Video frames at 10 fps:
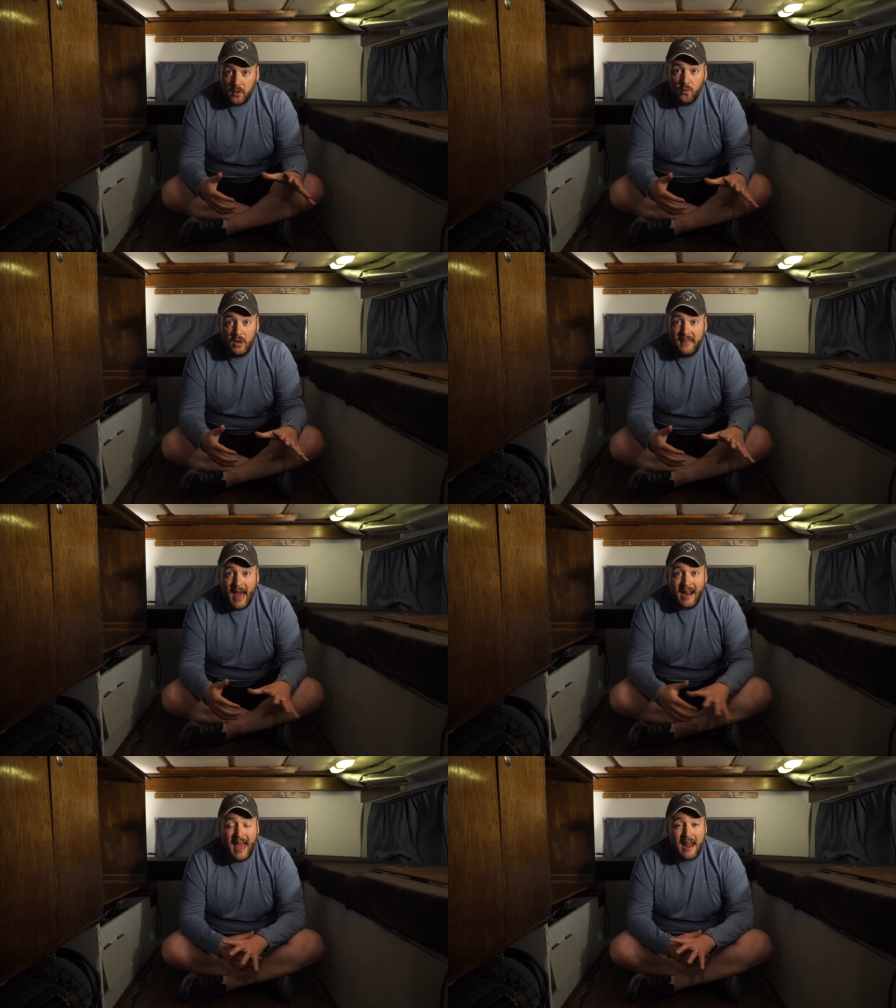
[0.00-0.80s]
with
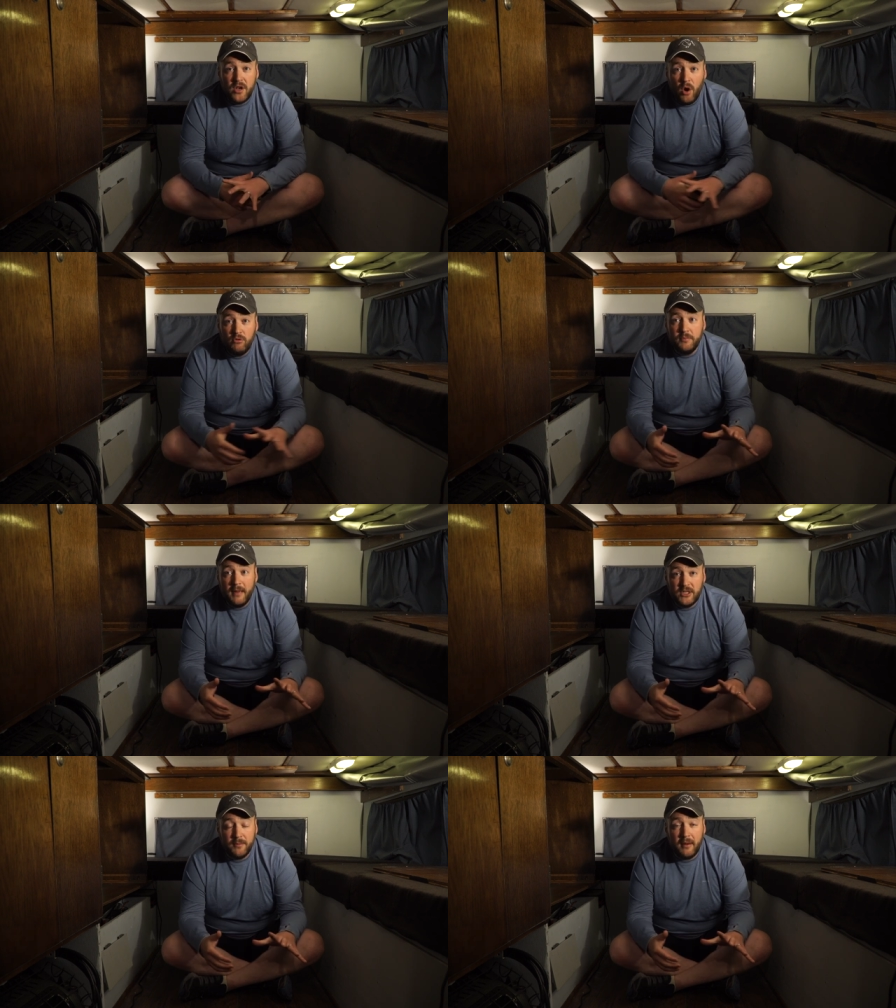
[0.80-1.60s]
that, I had no
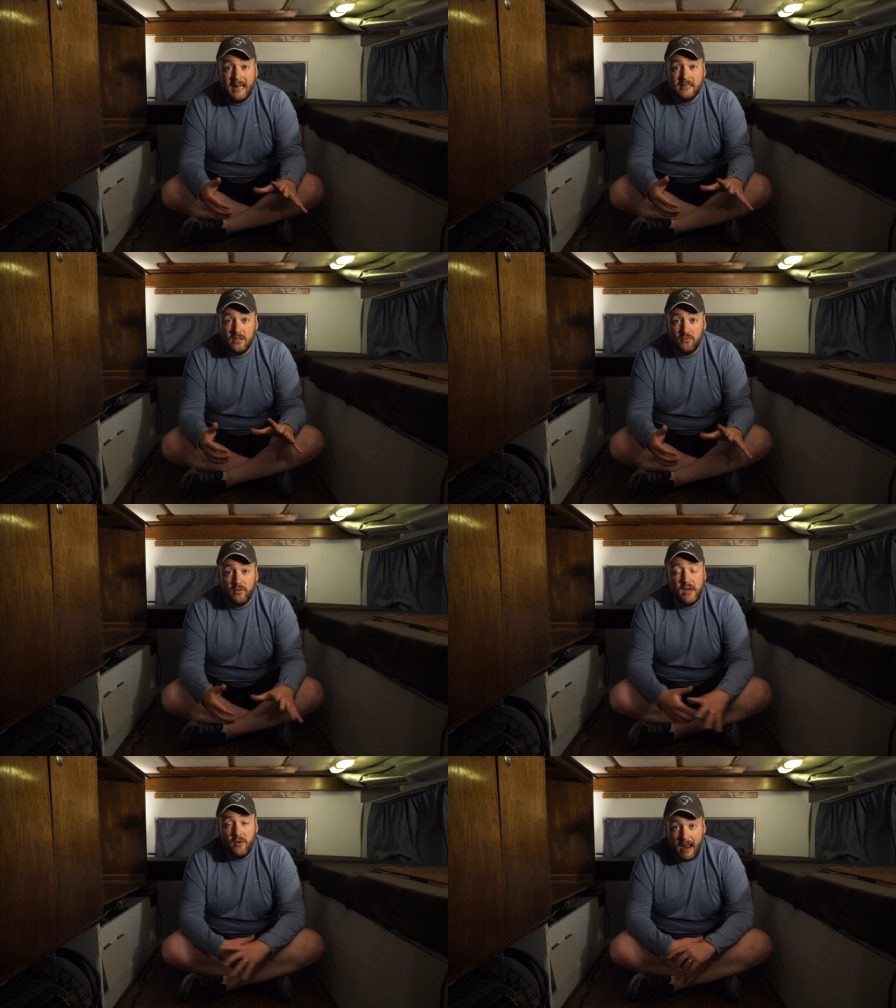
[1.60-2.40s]
major plans to
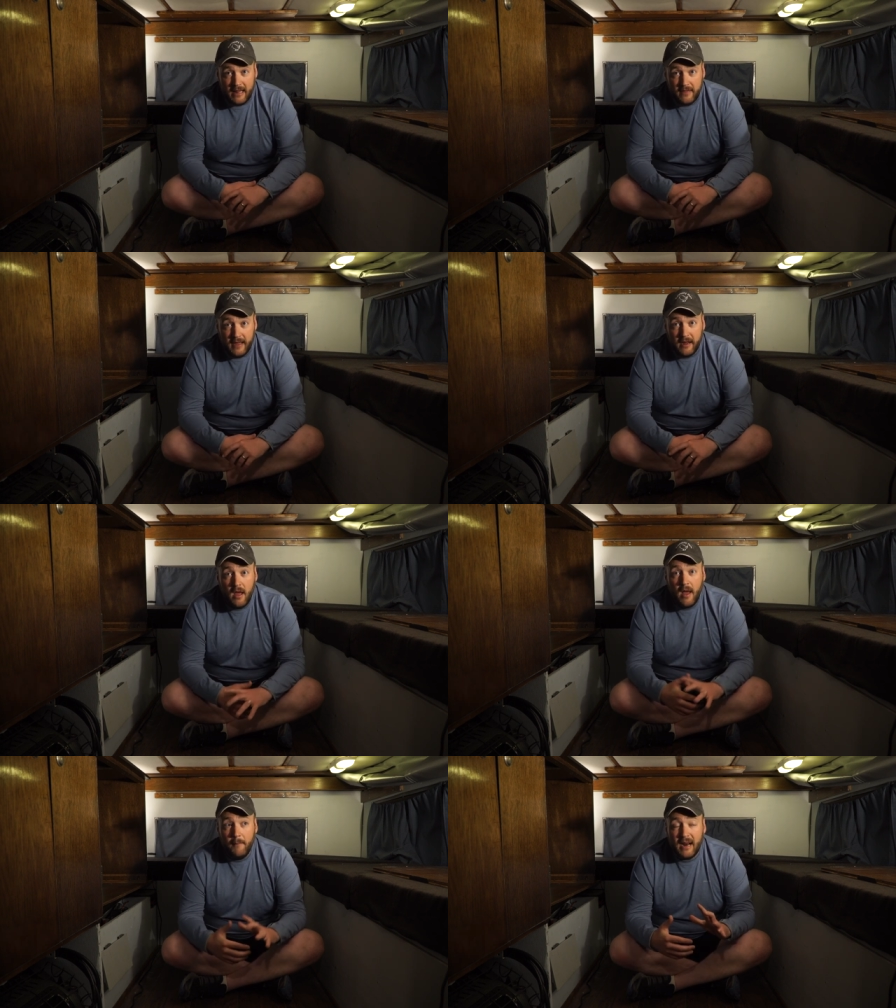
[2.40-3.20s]
redo anything,
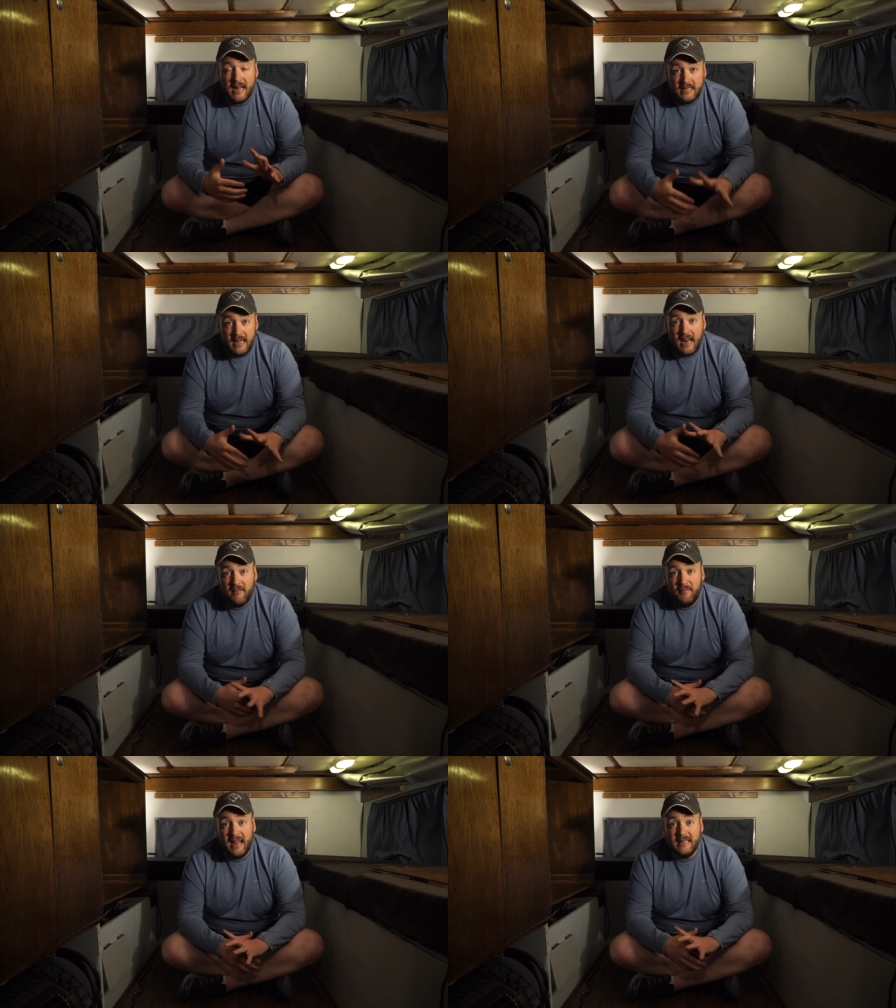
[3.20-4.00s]
but I did
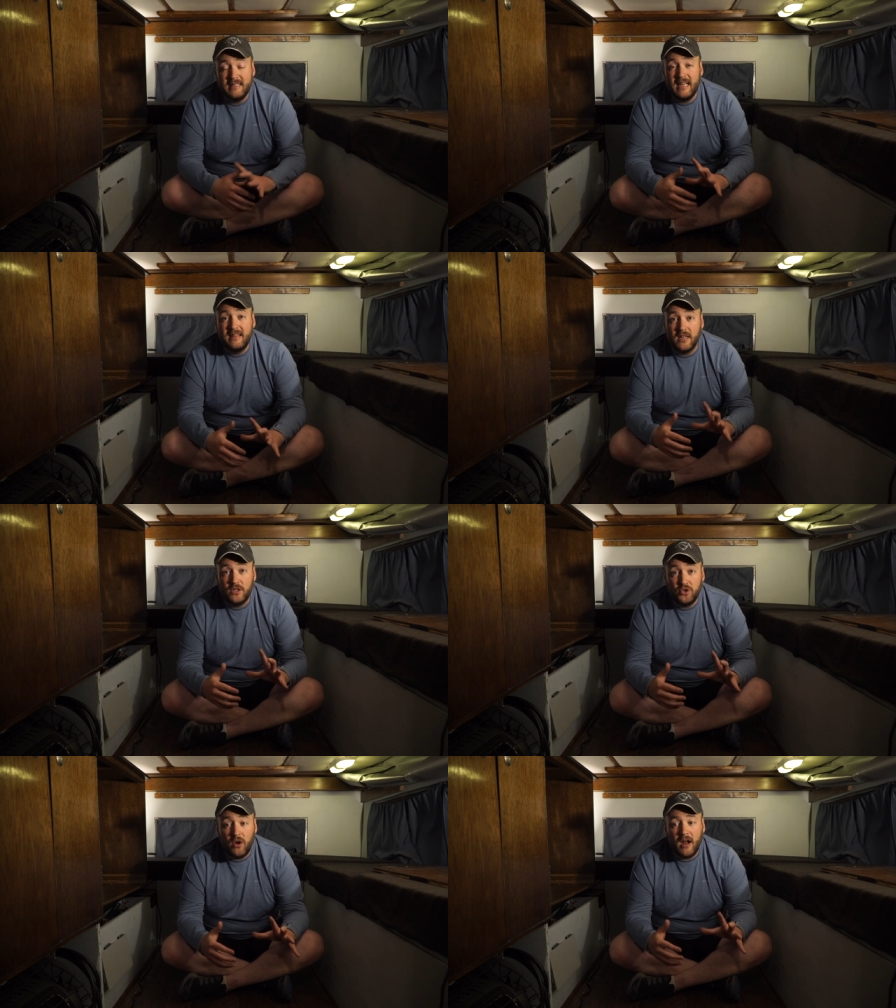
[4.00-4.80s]
have plans to get the
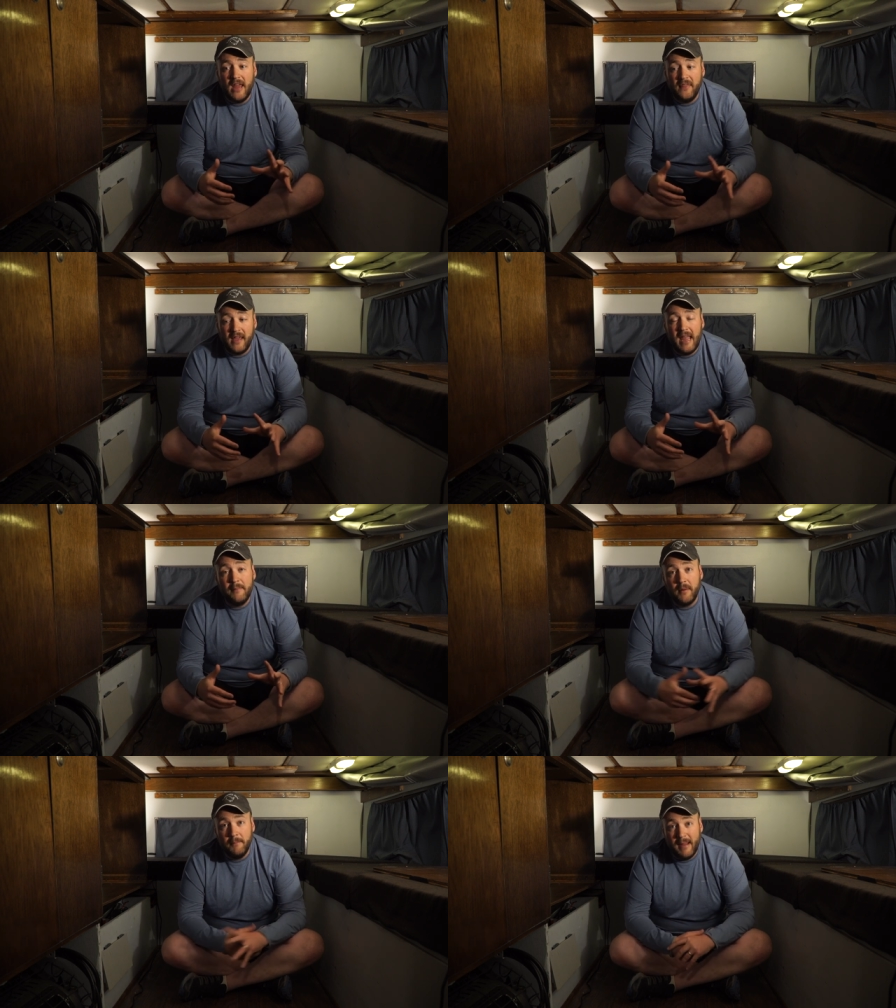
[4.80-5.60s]
truck and the
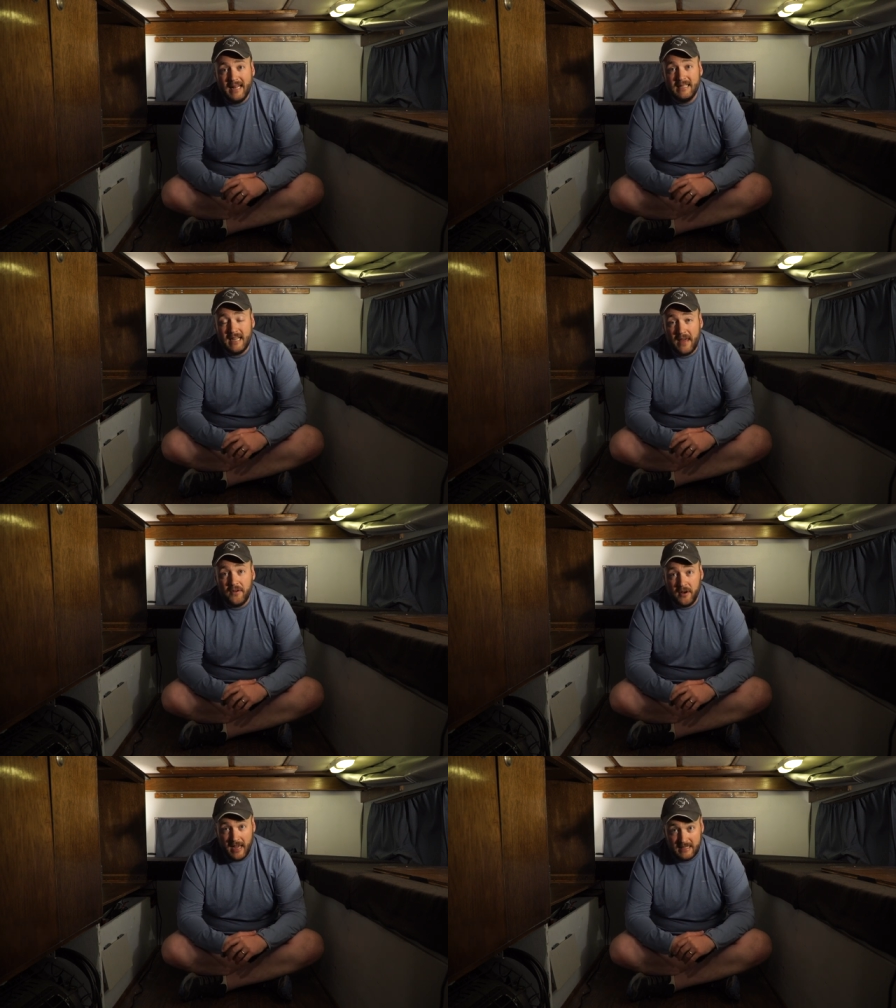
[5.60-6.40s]
camper mated
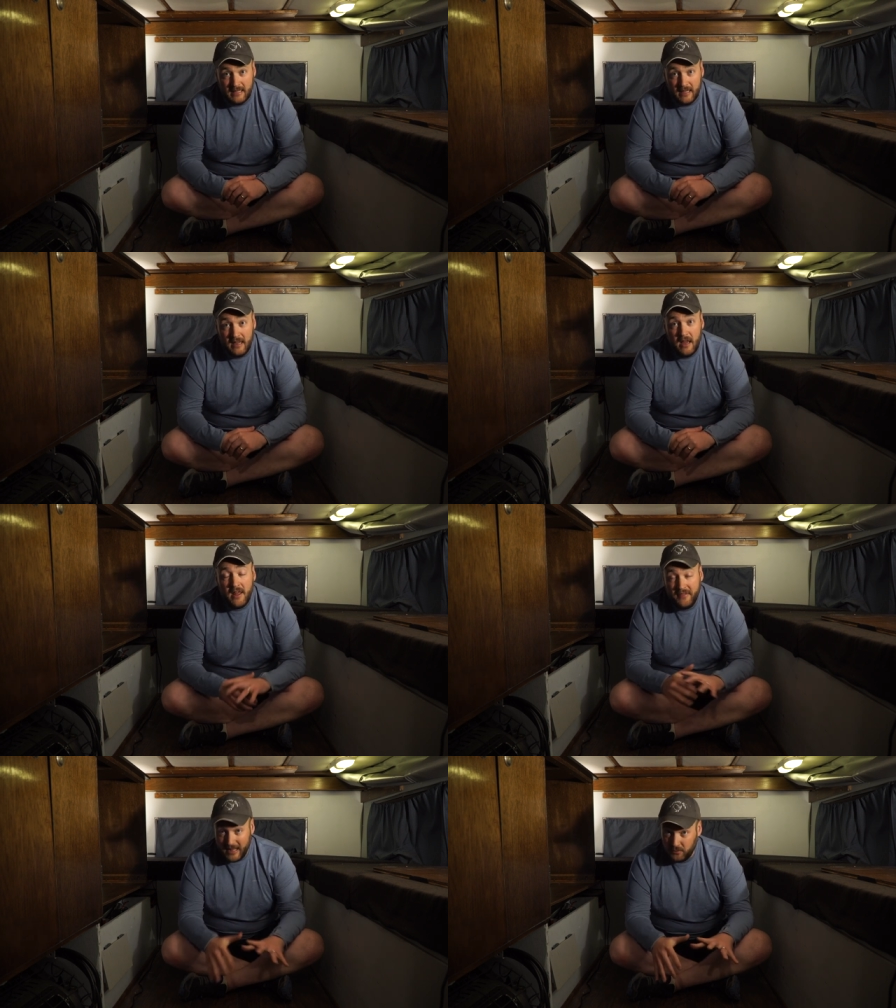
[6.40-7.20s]
together nicely.
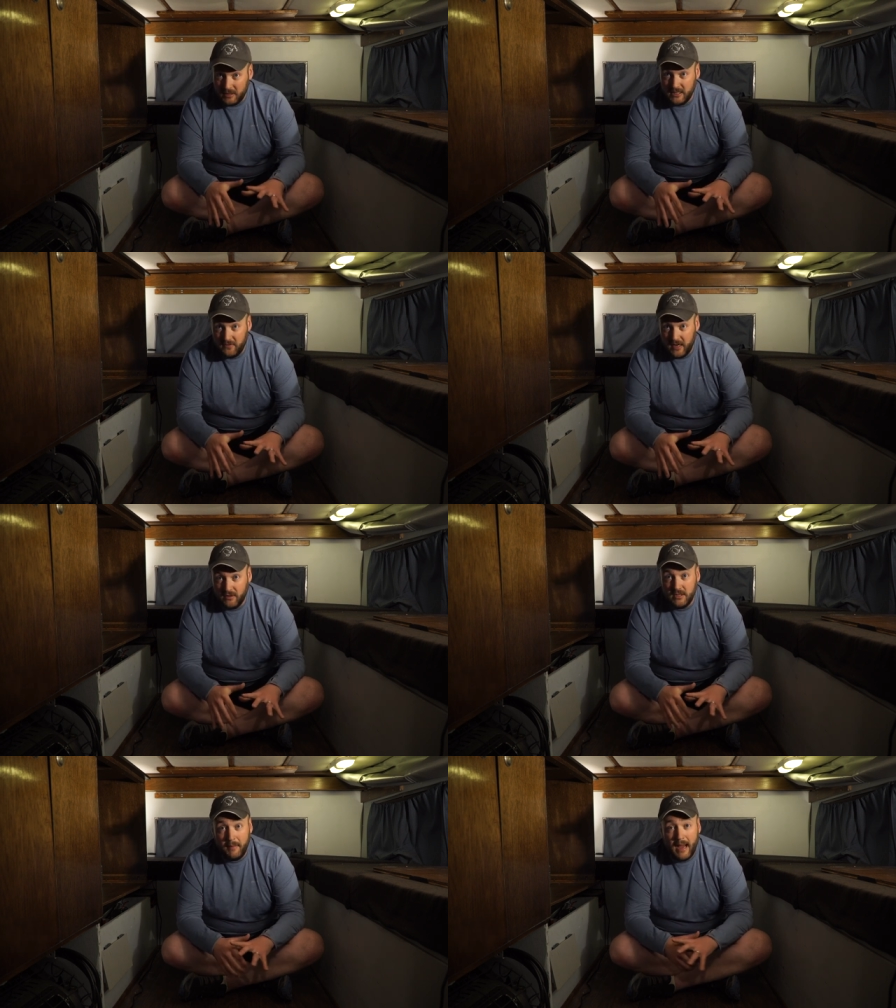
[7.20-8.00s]
That's what this
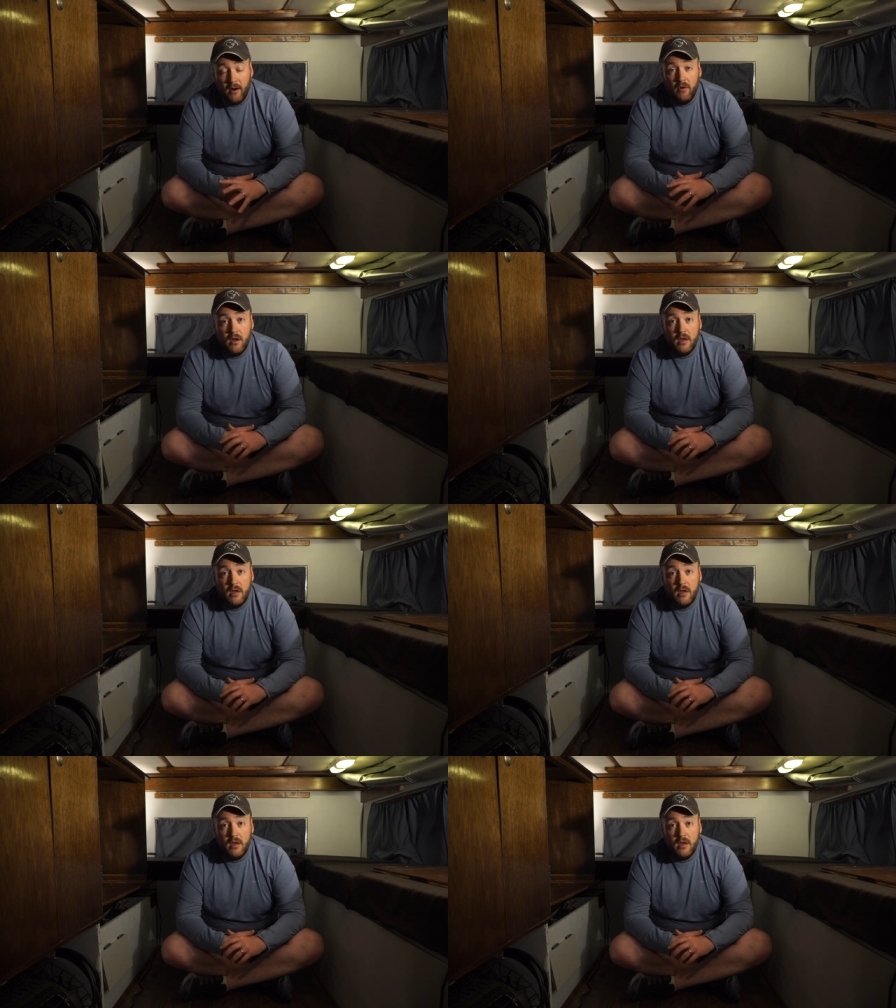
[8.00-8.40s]
video is about.